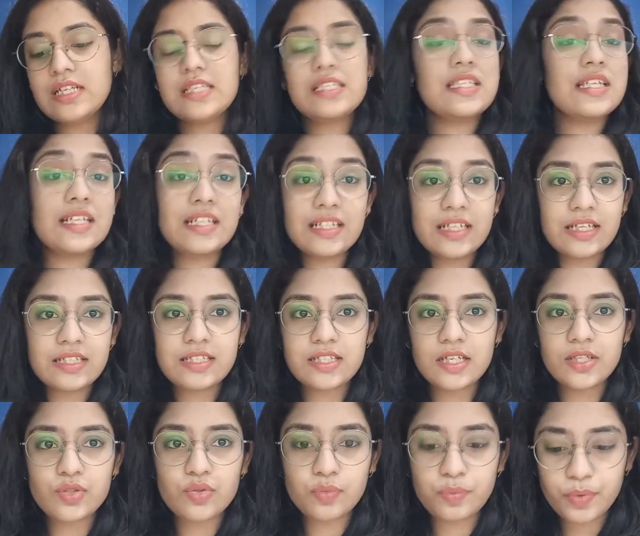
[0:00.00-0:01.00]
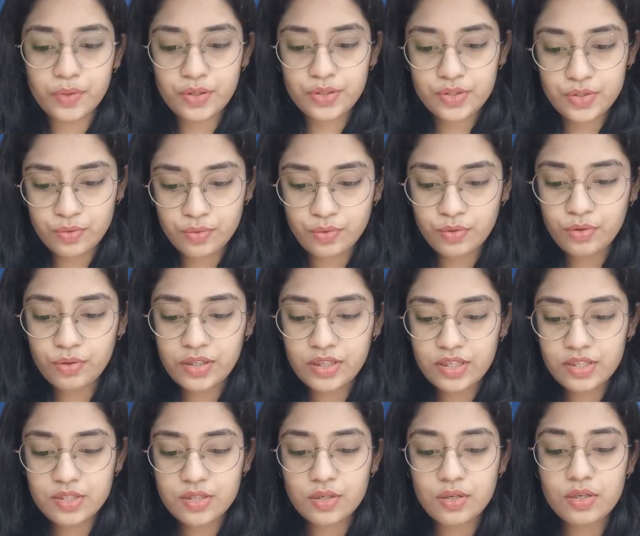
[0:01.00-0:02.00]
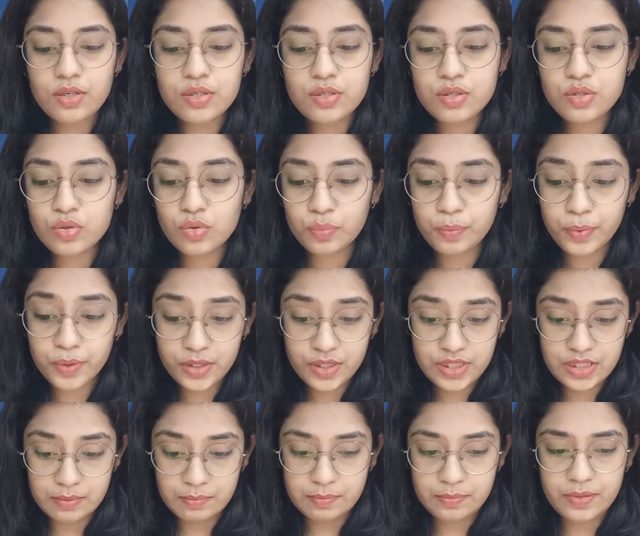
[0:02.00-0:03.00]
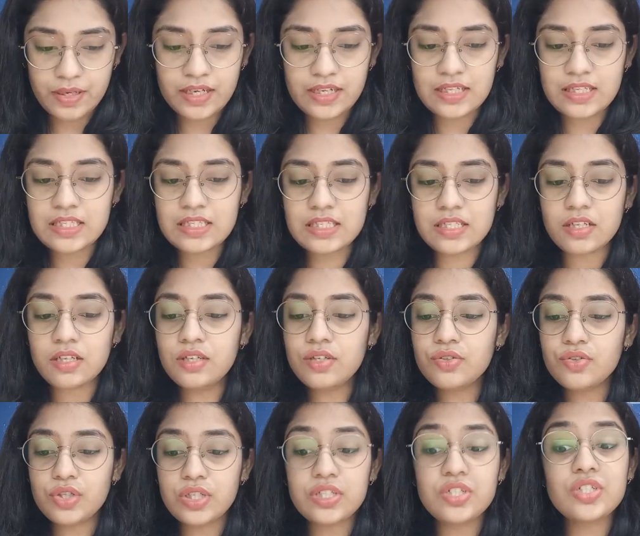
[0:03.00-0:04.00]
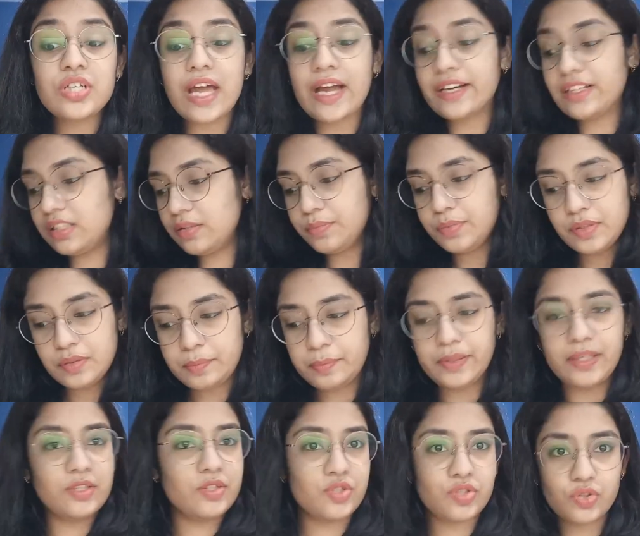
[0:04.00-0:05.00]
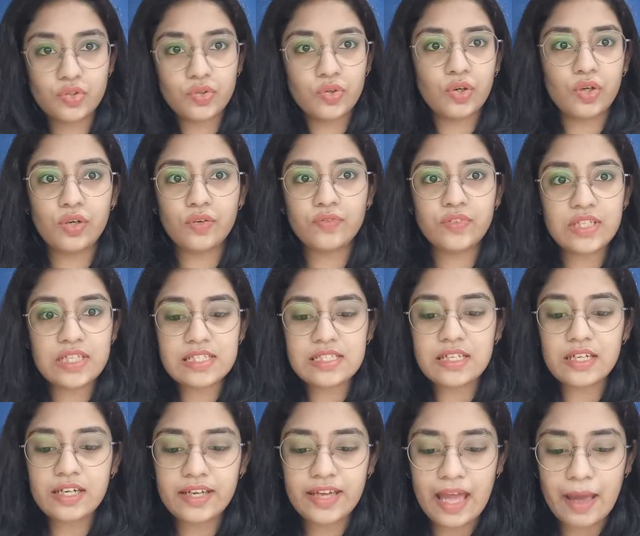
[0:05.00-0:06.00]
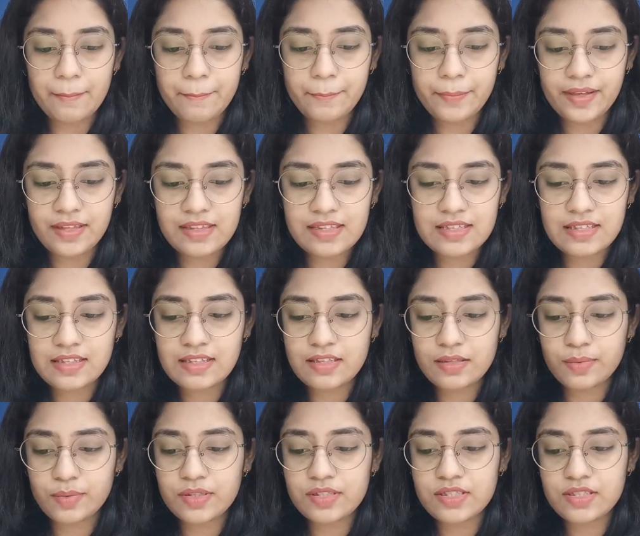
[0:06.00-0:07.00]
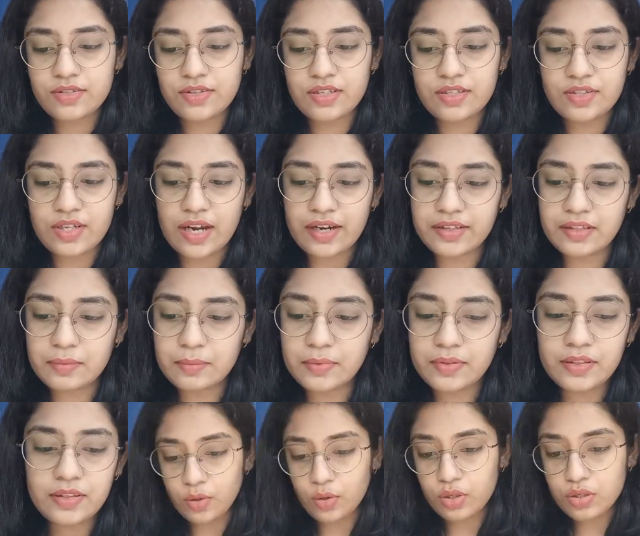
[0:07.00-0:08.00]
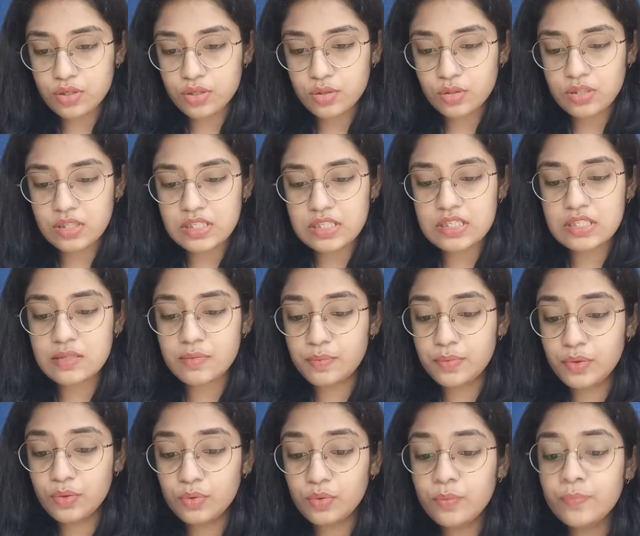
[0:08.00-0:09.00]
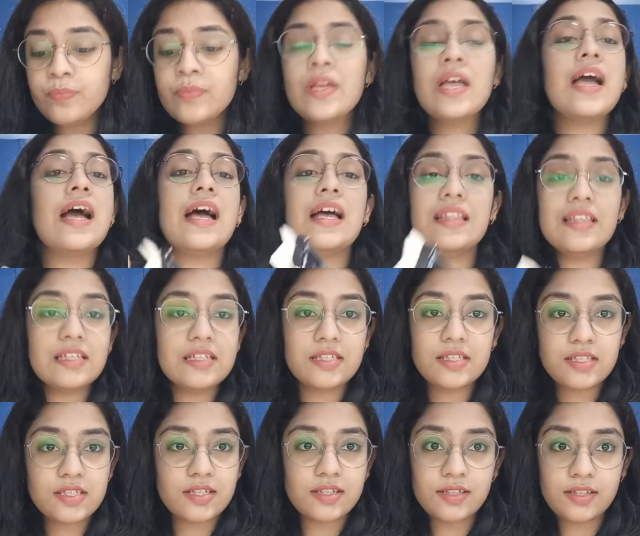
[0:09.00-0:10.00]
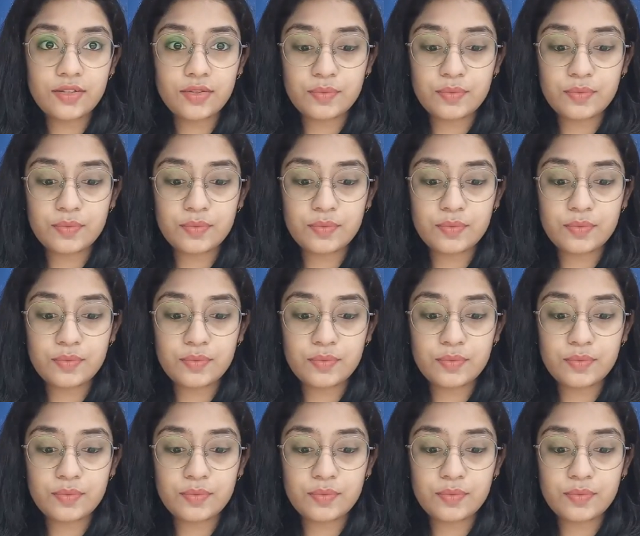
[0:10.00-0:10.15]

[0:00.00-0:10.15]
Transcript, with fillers: Signetta two point oh, and it's called Super Tip, and it's a retractable pen. So all of these are cap pens and this one's retractable. Also, this is blue and this is thirty